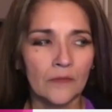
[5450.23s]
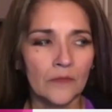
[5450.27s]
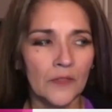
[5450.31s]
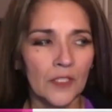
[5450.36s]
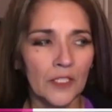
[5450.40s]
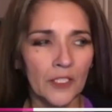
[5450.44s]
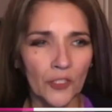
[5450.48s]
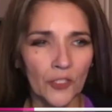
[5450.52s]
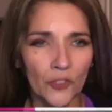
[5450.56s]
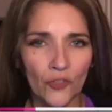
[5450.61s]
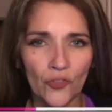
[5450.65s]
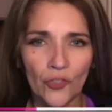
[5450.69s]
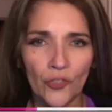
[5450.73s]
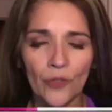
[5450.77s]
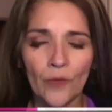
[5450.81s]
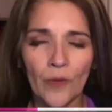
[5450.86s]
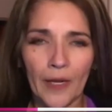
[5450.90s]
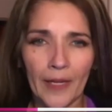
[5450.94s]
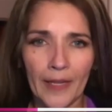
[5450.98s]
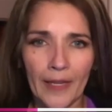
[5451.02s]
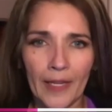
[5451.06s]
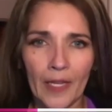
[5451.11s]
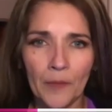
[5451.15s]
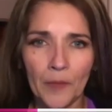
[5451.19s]
And it's true,
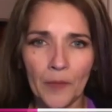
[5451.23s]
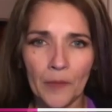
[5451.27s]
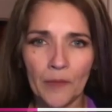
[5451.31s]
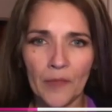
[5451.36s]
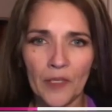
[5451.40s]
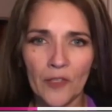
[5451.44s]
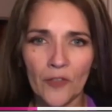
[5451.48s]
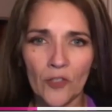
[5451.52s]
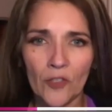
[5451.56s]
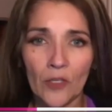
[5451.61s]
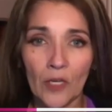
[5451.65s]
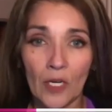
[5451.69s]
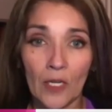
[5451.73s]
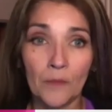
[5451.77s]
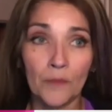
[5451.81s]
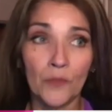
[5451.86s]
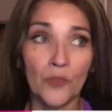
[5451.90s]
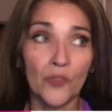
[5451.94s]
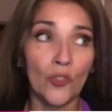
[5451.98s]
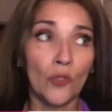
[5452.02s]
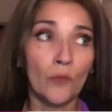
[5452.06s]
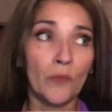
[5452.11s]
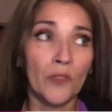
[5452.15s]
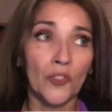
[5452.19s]
I am a mother. I'm
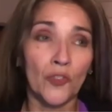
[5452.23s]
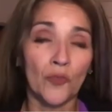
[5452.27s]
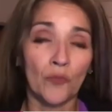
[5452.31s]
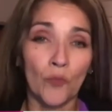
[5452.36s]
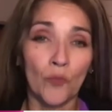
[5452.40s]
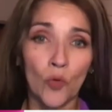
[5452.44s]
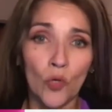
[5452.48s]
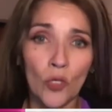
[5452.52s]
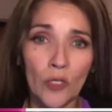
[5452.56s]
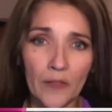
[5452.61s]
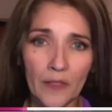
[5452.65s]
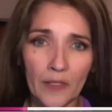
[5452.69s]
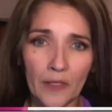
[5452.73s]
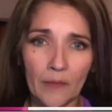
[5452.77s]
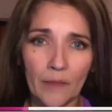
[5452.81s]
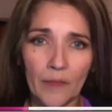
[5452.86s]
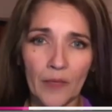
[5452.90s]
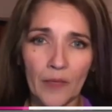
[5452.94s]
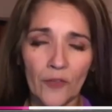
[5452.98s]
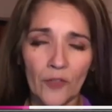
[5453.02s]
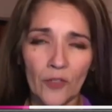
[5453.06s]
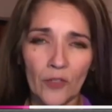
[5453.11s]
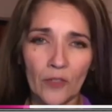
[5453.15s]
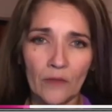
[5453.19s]
so much more than a
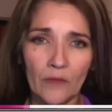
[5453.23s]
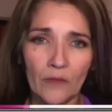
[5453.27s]
mother.